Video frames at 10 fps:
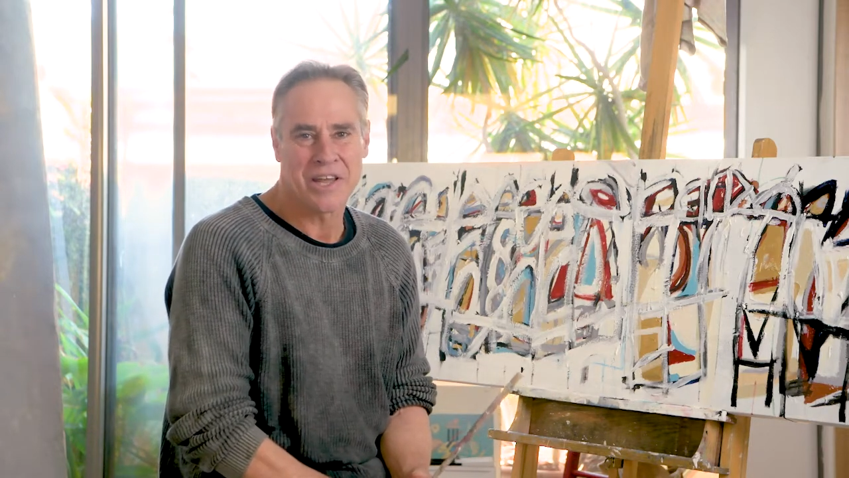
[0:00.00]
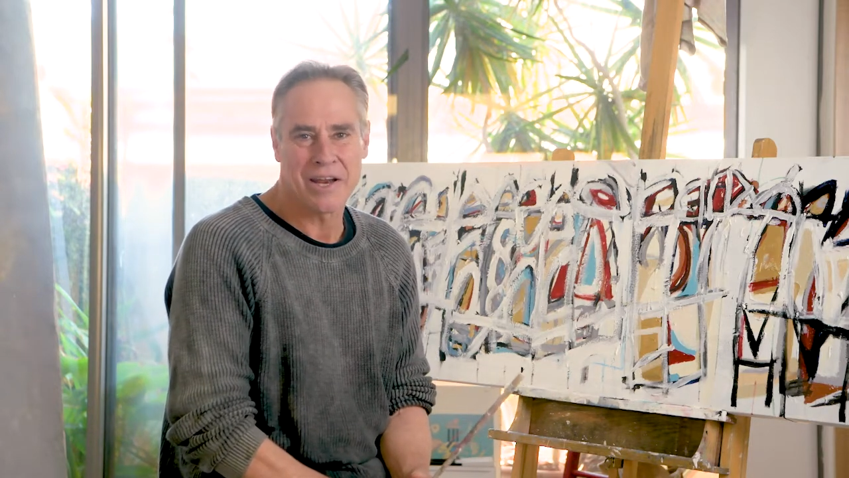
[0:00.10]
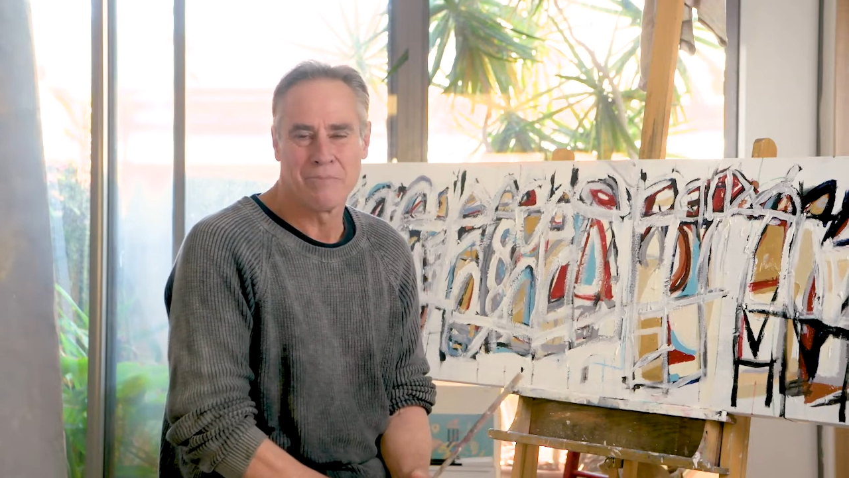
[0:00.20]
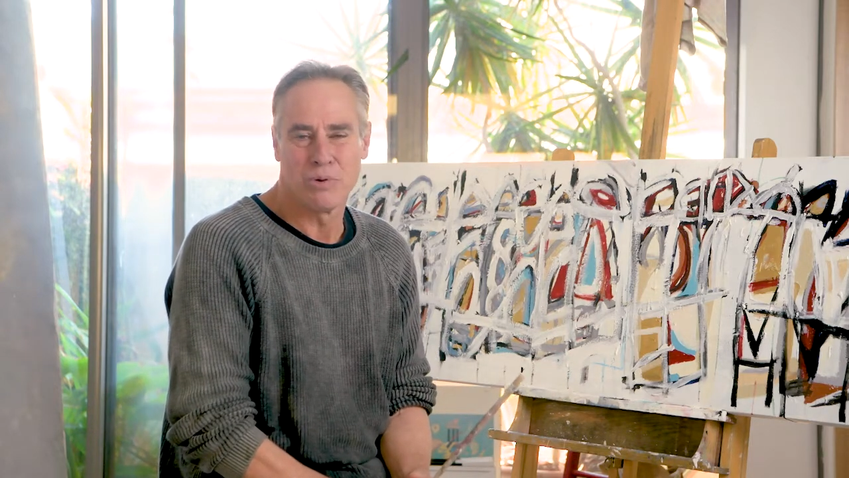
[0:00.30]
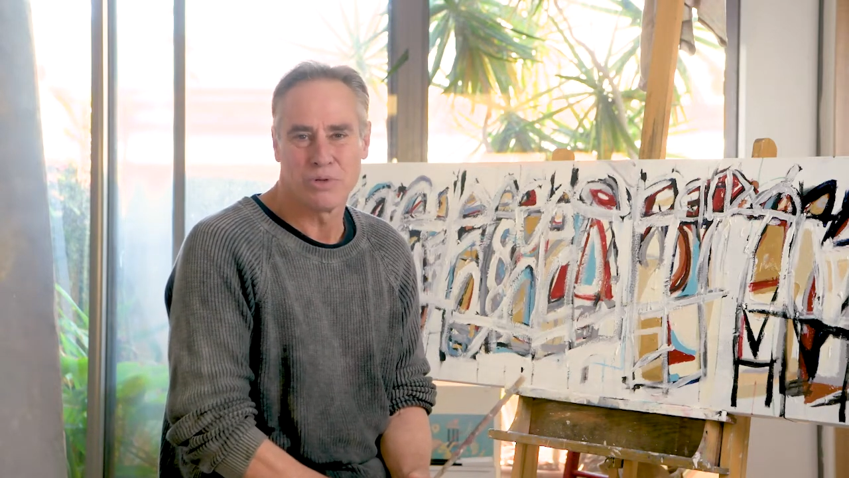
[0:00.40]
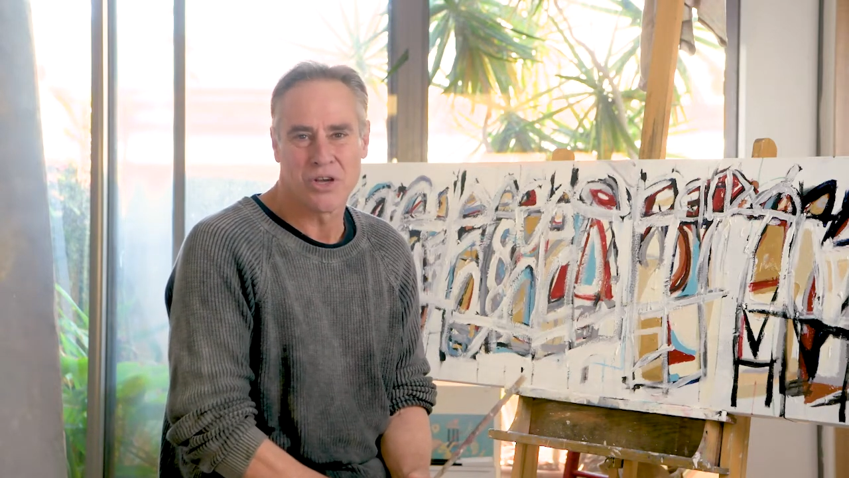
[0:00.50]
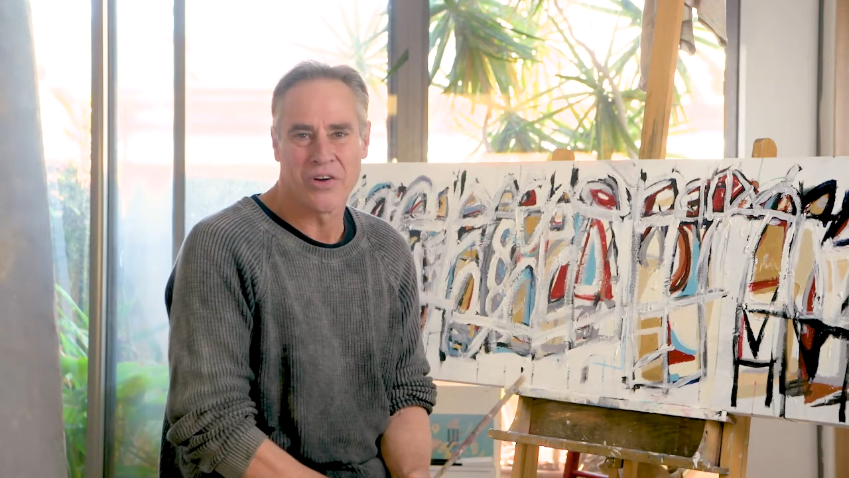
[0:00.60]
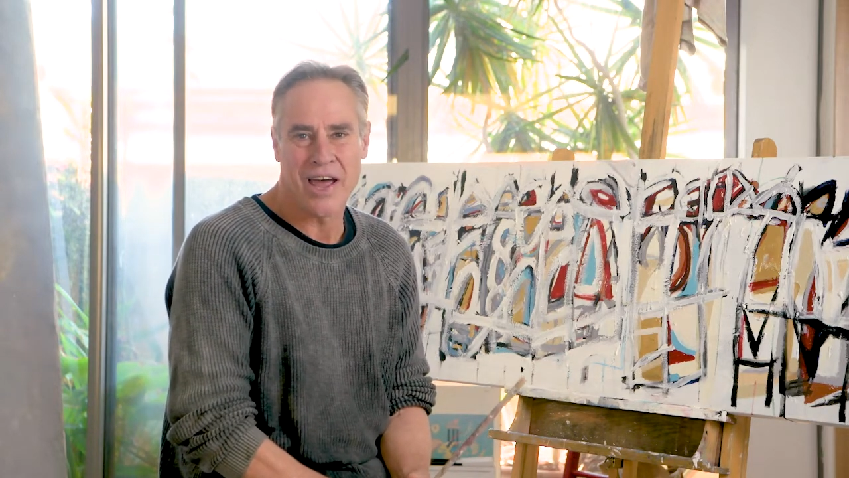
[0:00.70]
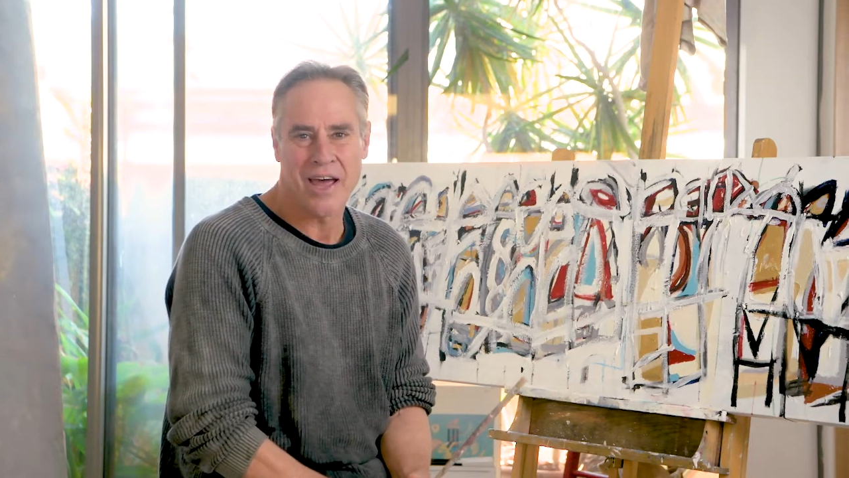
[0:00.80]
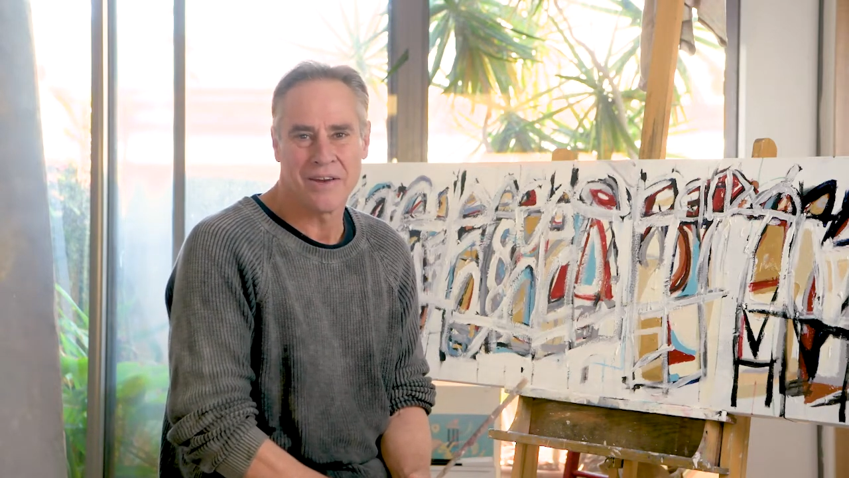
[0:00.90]
getting books
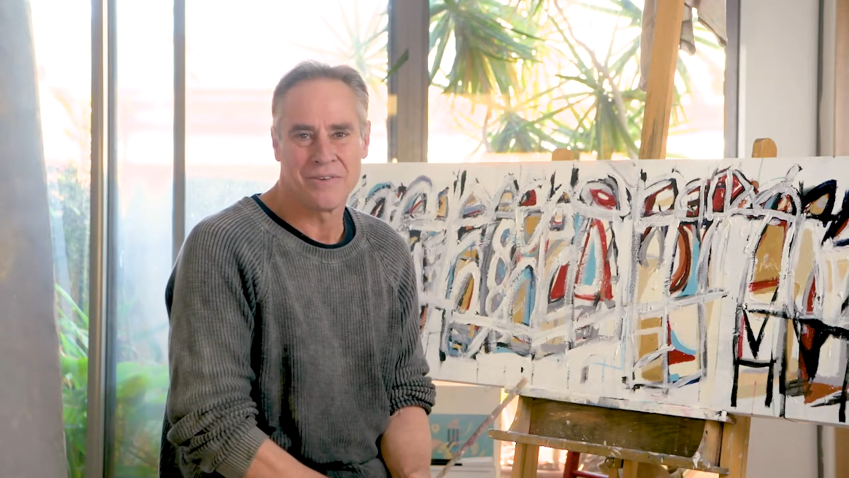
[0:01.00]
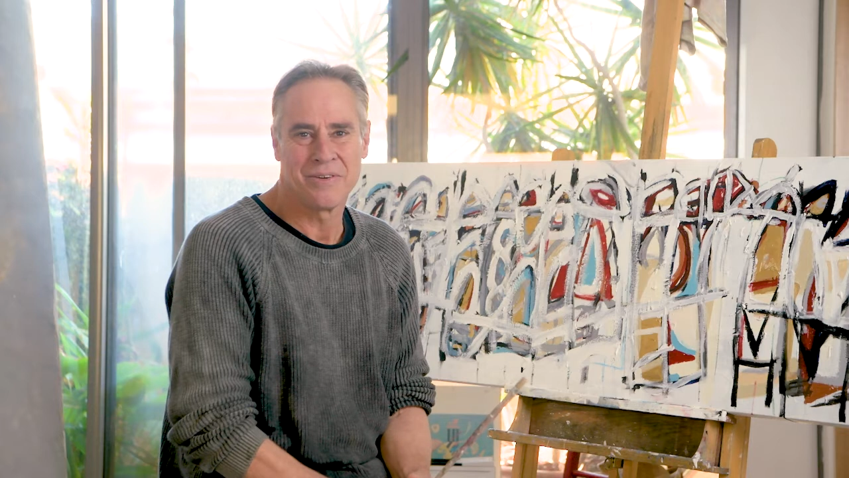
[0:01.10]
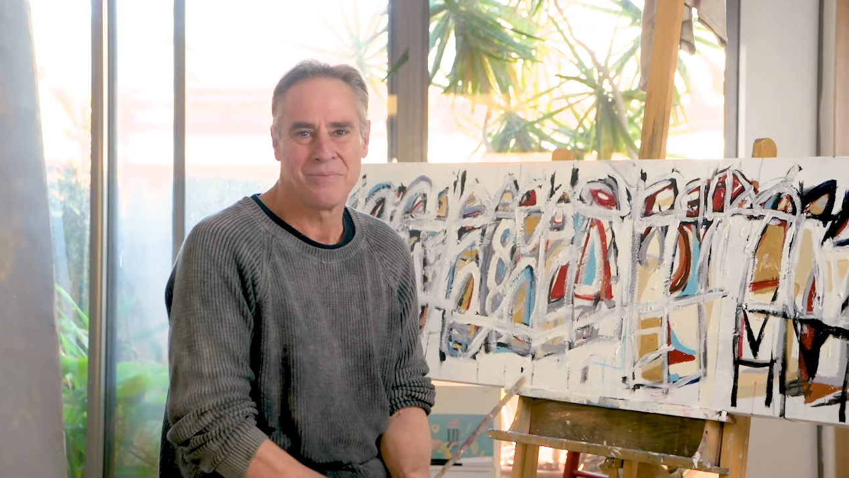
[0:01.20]
on art,